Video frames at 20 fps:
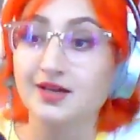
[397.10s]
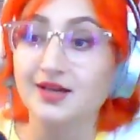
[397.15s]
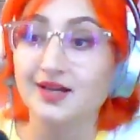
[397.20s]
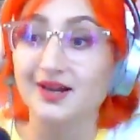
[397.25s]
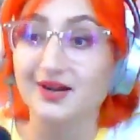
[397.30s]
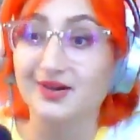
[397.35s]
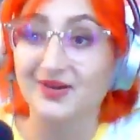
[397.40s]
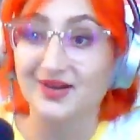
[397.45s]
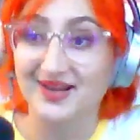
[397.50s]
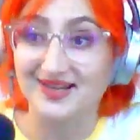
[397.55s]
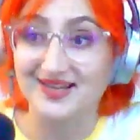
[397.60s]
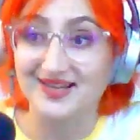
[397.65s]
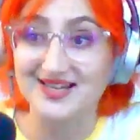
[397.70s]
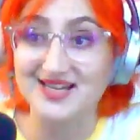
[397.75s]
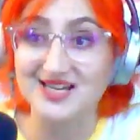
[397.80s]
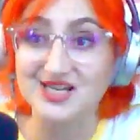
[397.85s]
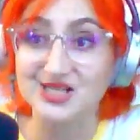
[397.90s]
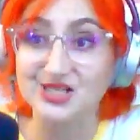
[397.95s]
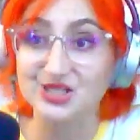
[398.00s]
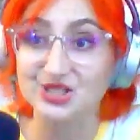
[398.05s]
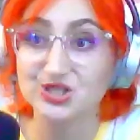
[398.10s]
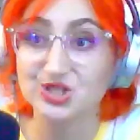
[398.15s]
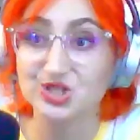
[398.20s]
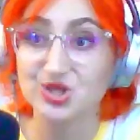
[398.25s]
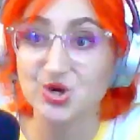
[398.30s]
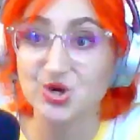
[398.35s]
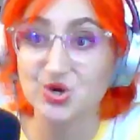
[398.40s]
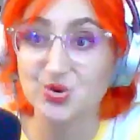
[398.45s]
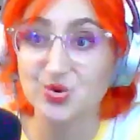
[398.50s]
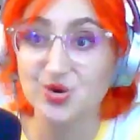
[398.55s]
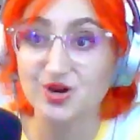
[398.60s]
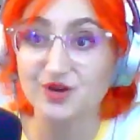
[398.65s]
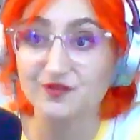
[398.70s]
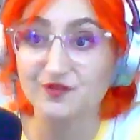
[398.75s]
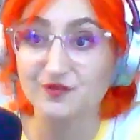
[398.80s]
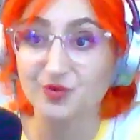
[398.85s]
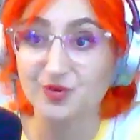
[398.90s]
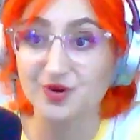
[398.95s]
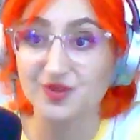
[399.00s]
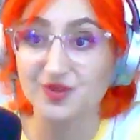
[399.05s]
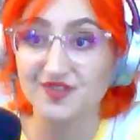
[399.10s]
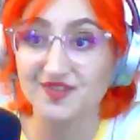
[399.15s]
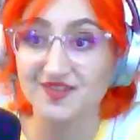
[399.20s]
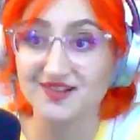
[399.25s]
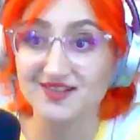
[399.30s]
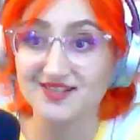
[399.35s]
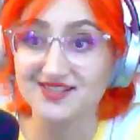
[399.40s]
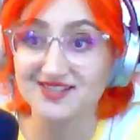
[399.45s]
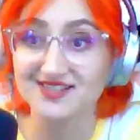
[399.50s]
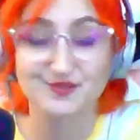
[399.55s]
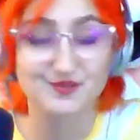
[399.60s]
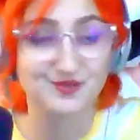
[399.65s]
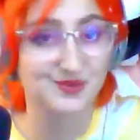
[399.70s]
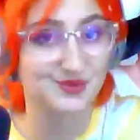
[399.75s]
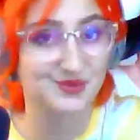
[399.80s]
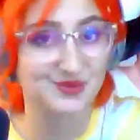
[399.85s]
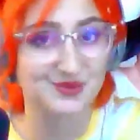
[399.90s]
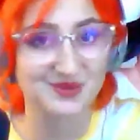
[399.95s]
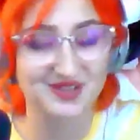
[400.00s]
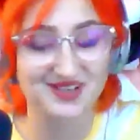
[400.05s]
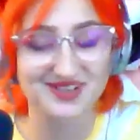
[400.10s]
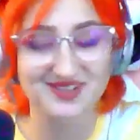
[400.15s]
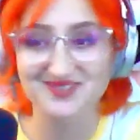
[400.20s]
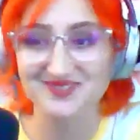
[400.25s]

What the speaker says: Okay, so for this food court,